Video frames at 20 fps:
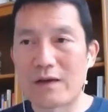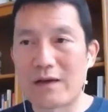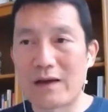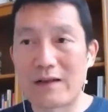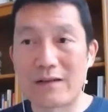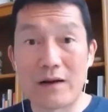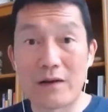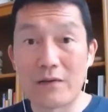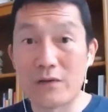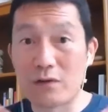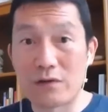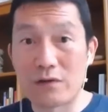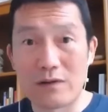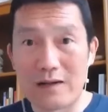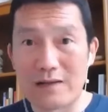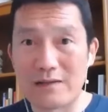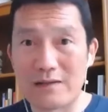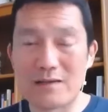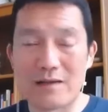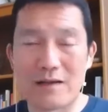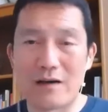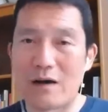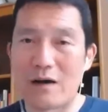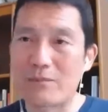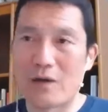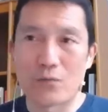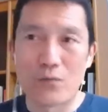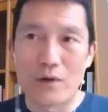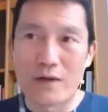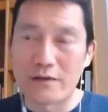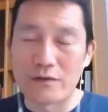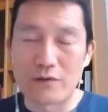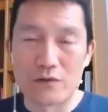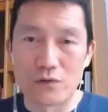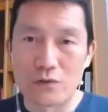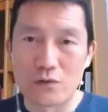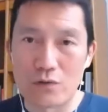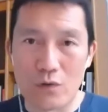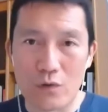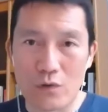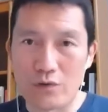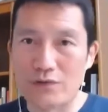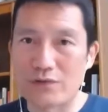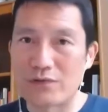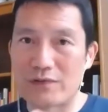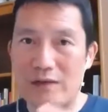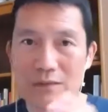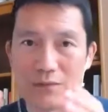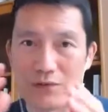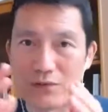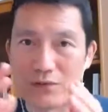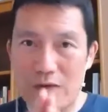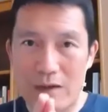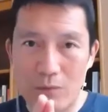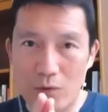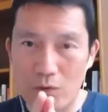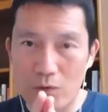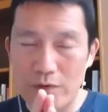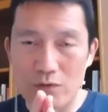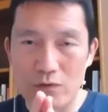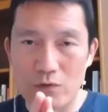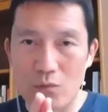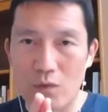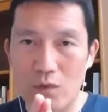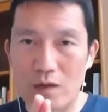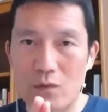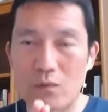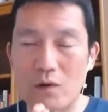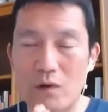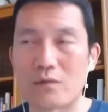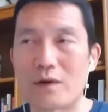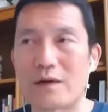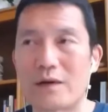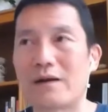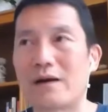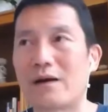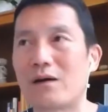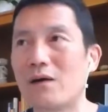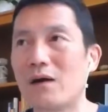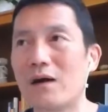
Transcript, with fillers: And other clients say, oh, I'm not ready to do courses. I'm just I'm only doing one-on-one right now.